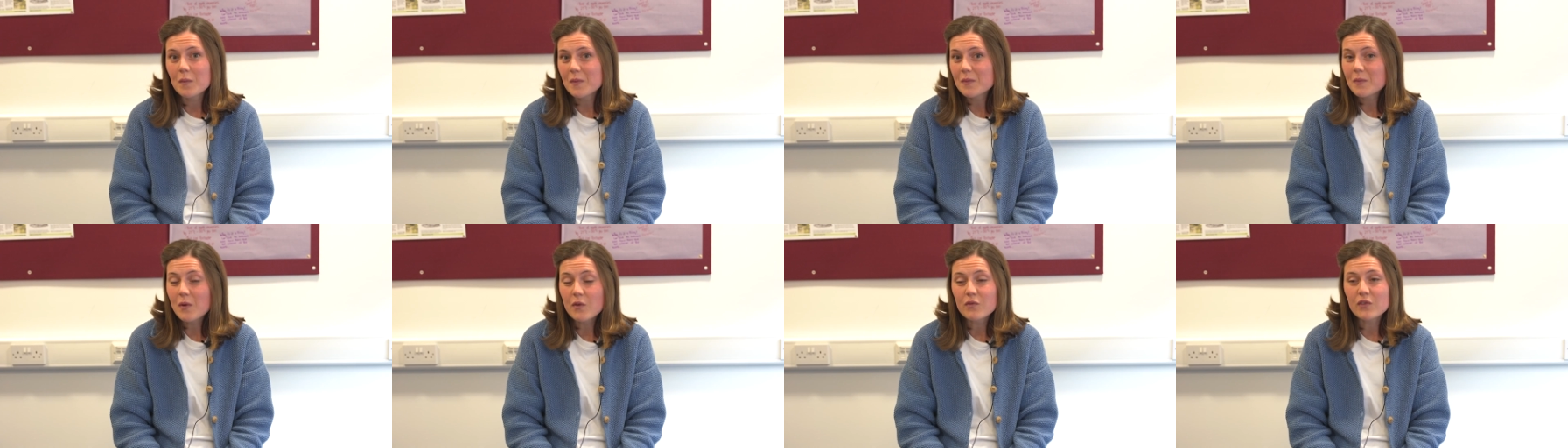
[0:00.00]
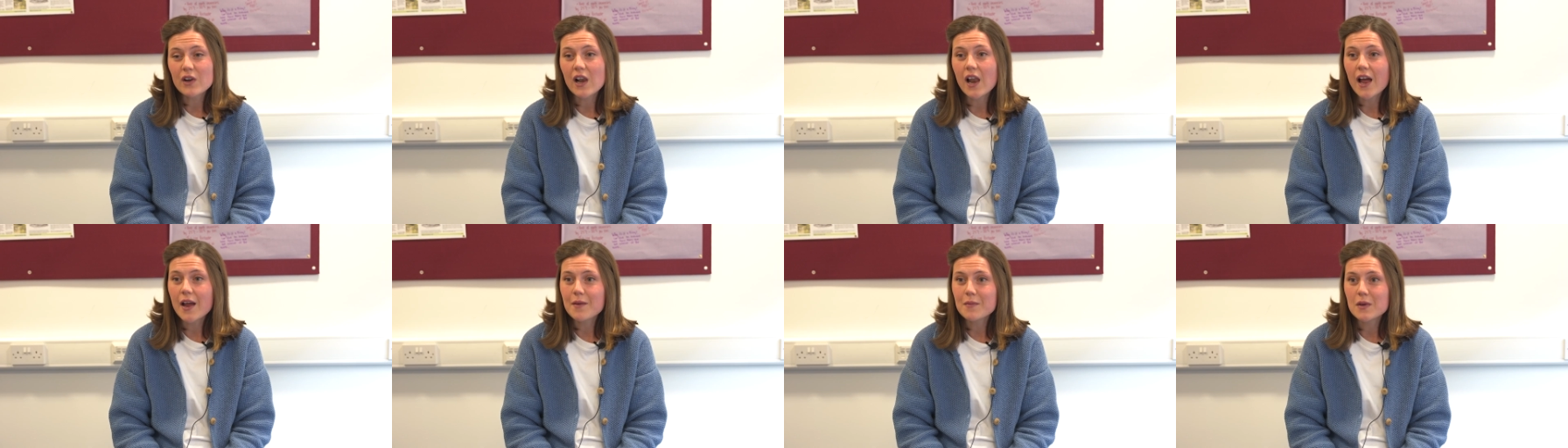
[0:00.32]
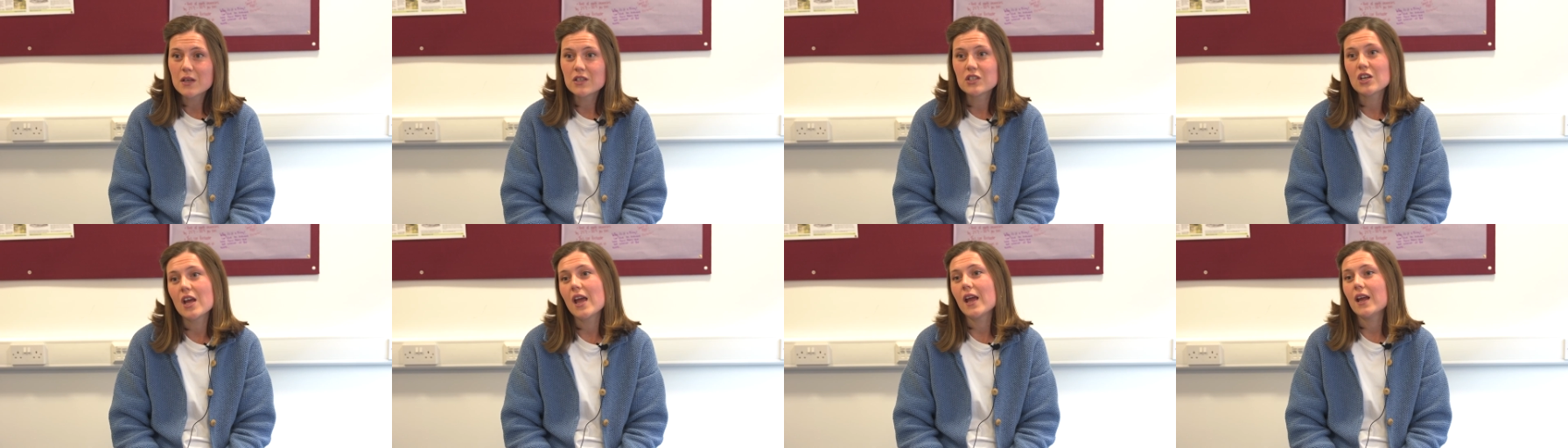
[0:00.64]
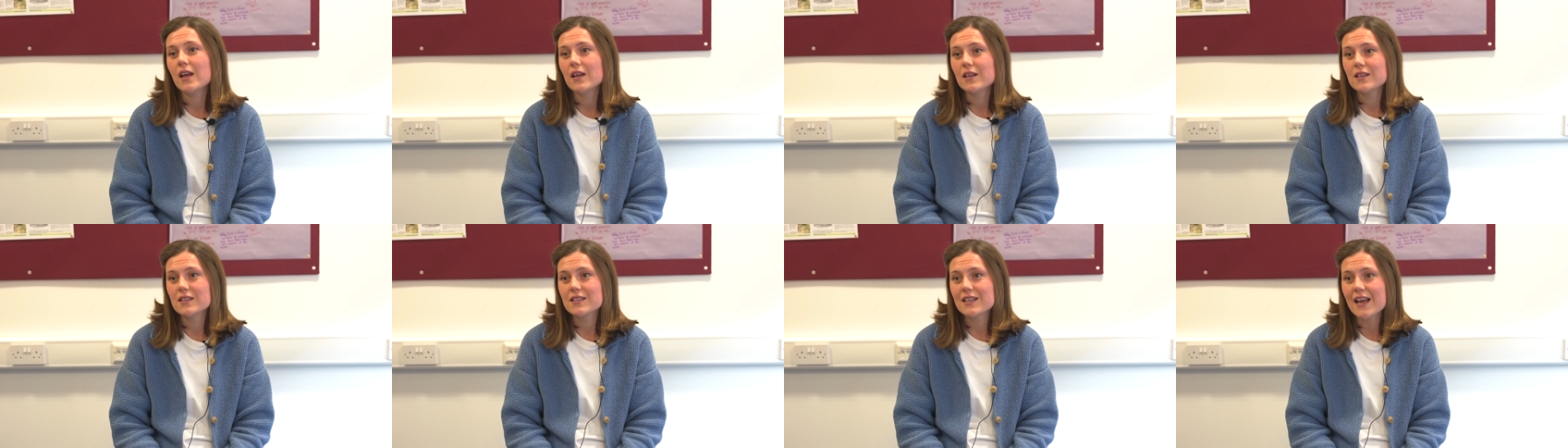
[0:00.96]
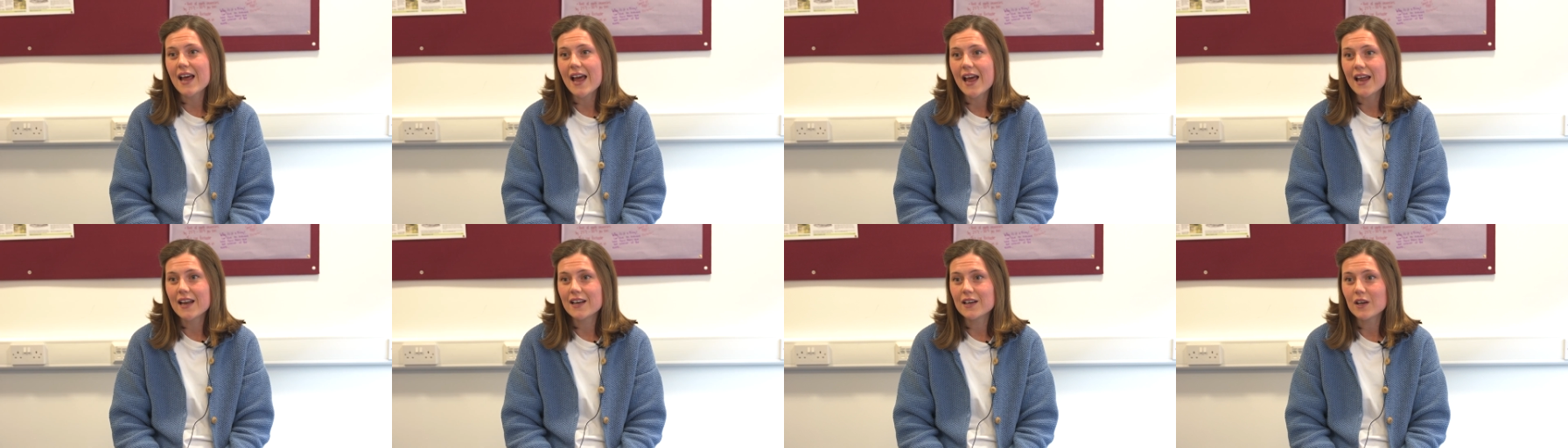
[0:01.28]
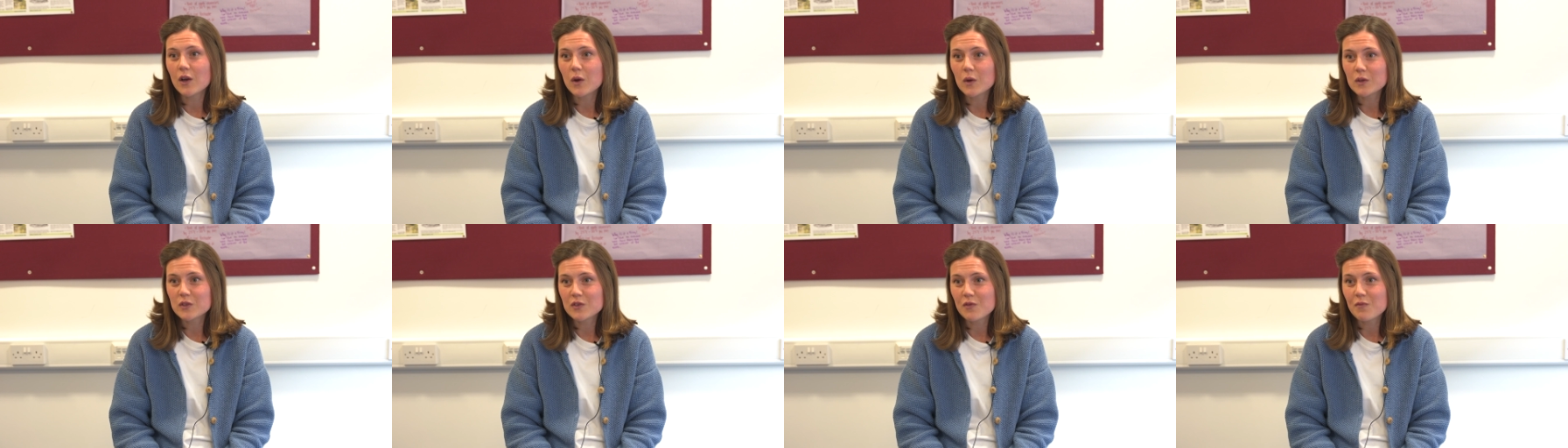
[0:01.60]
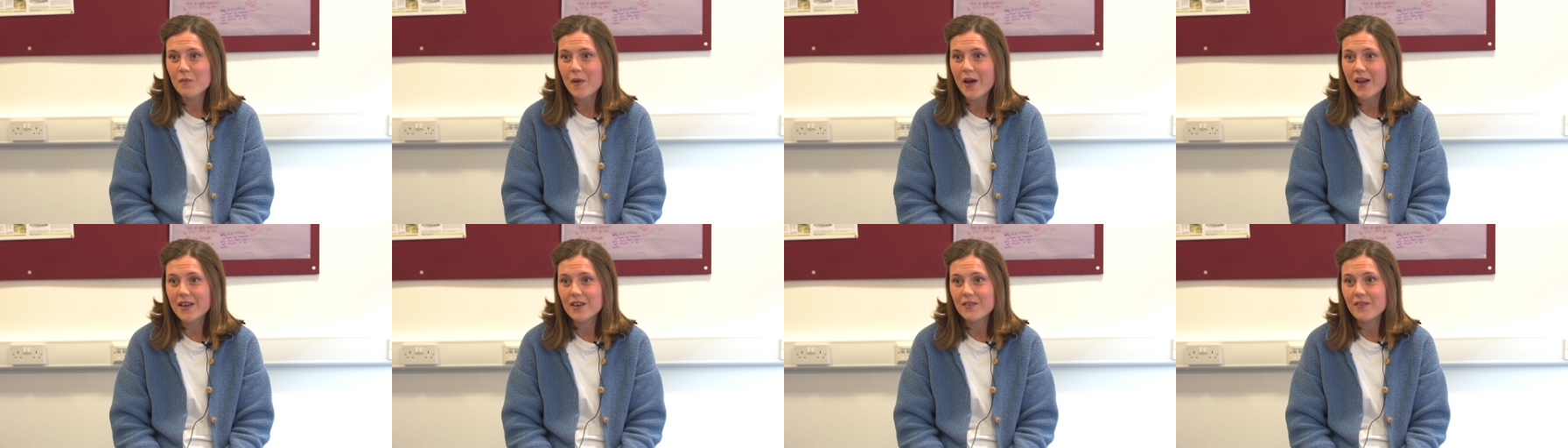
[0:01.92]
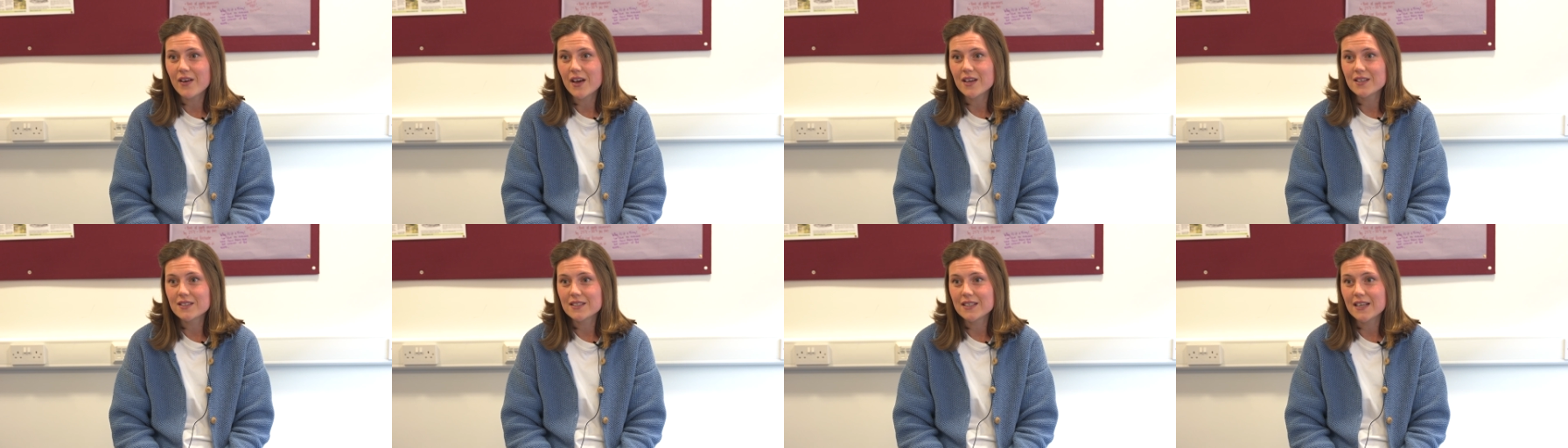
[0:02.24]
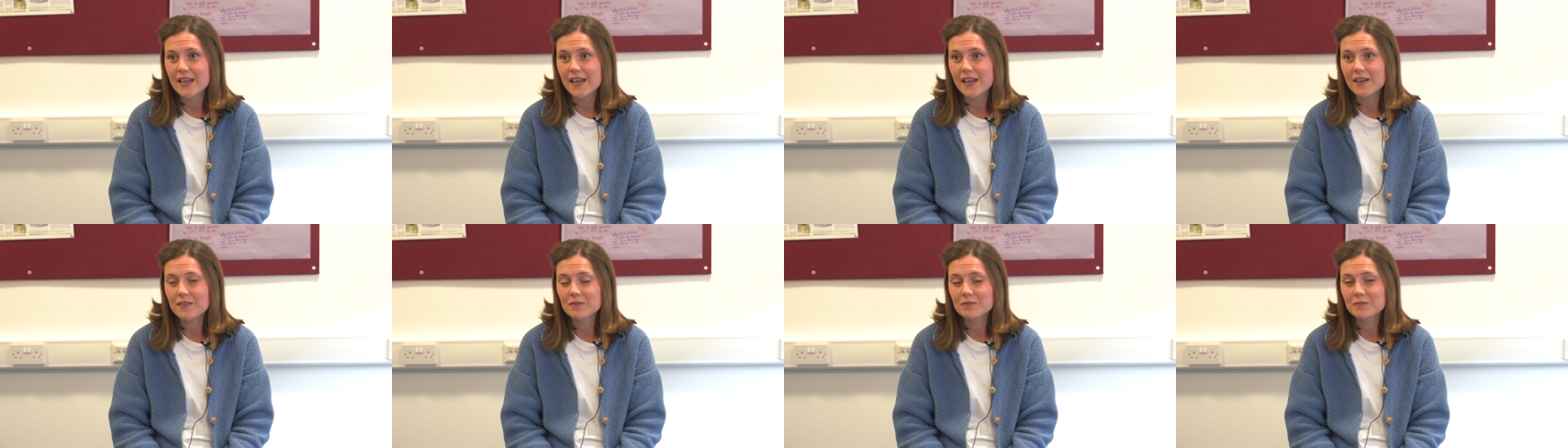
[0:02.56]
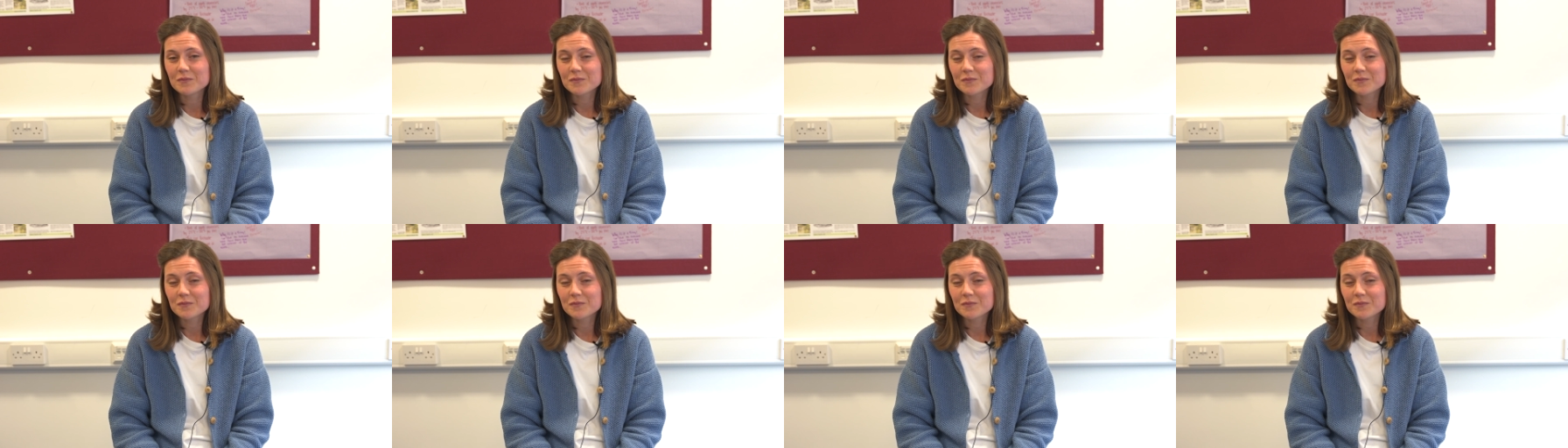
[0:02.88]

with climate change and loss of biodiversity.